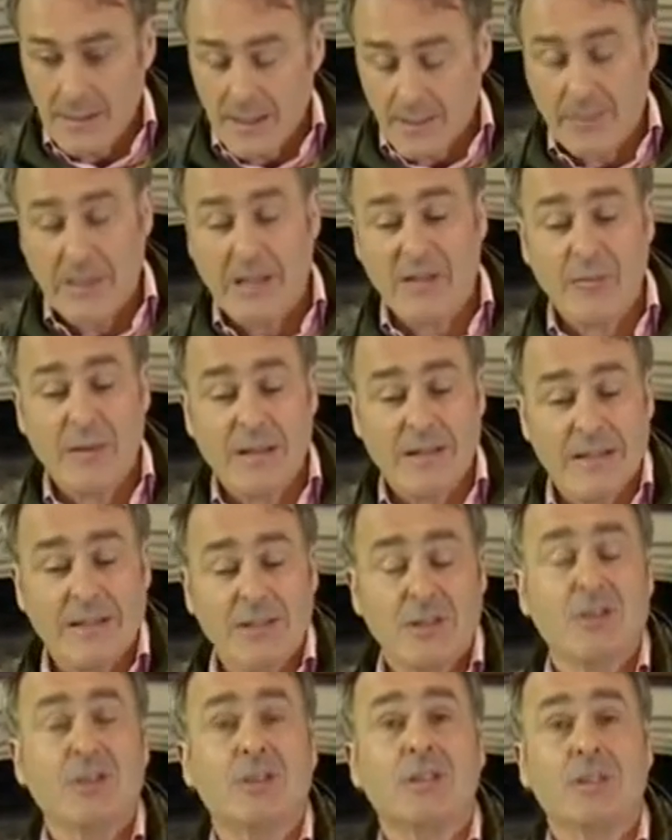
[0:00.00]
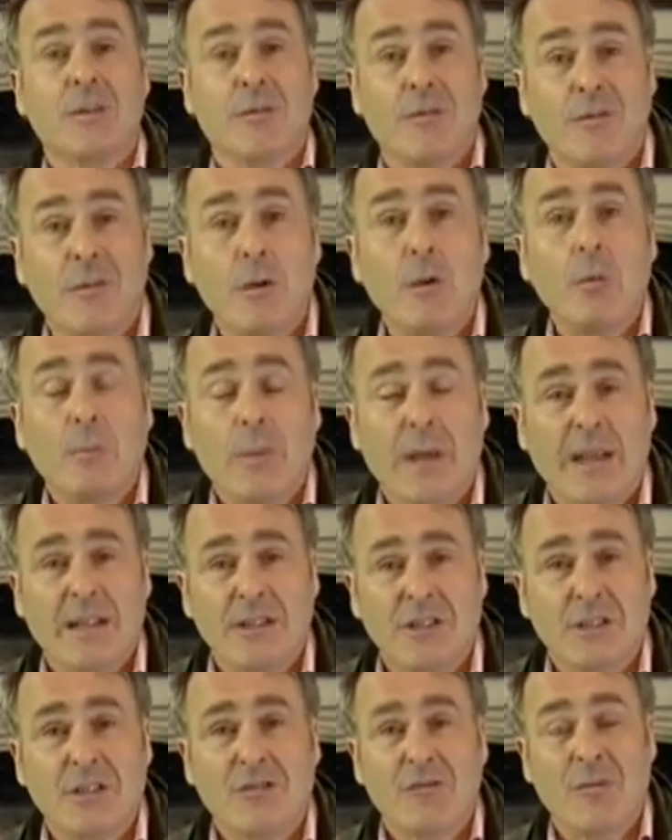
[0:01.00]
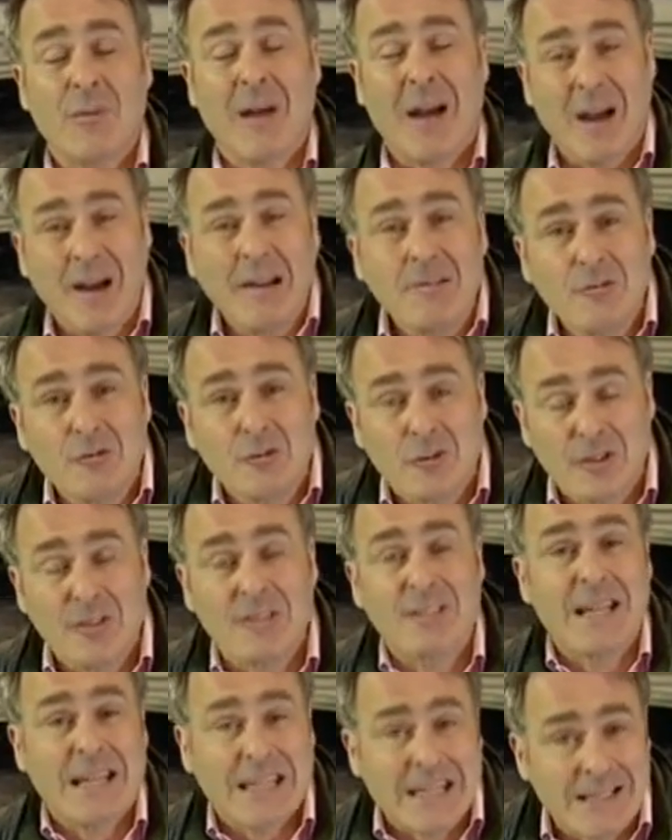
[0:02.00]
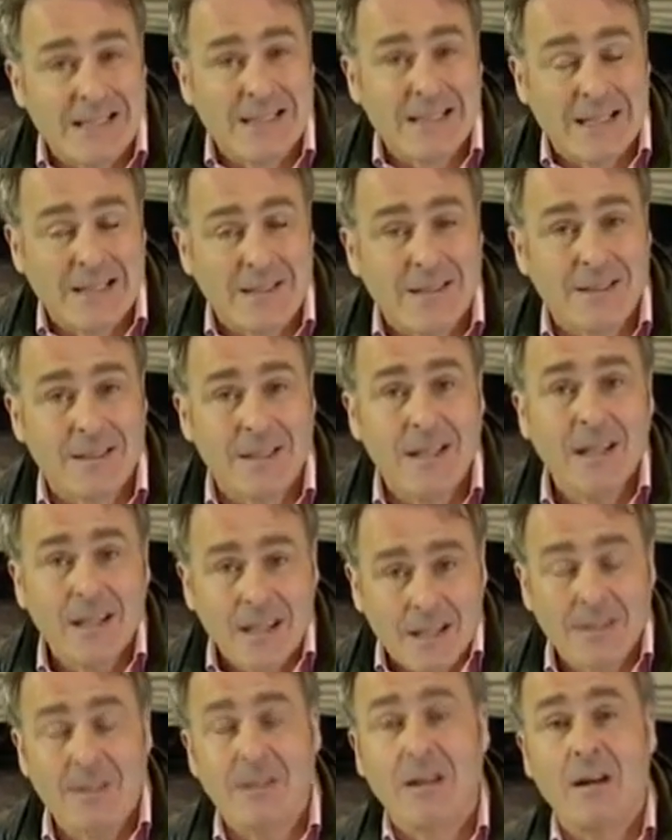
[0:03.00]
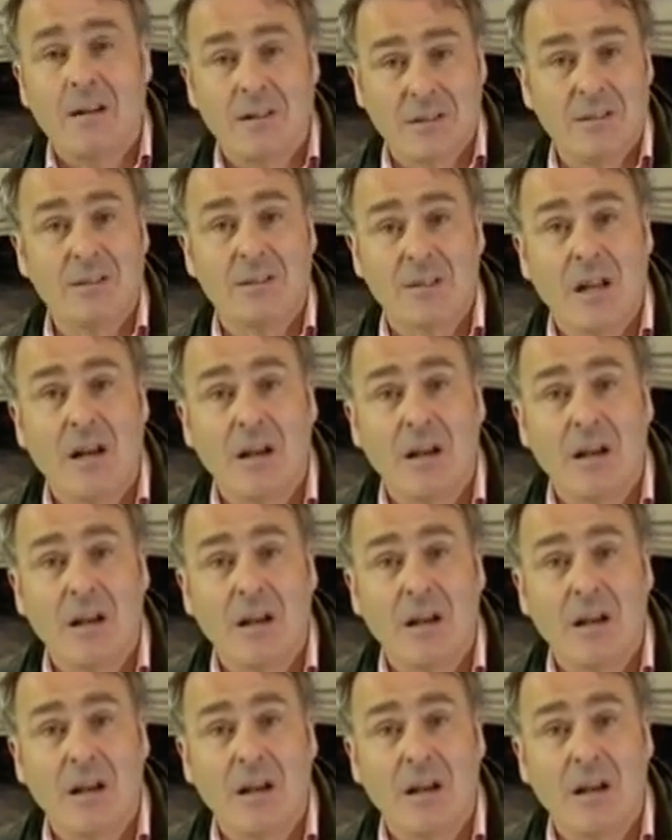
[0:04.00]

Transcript: And believe me, these are just a few pages from hundreds that exist in the castle's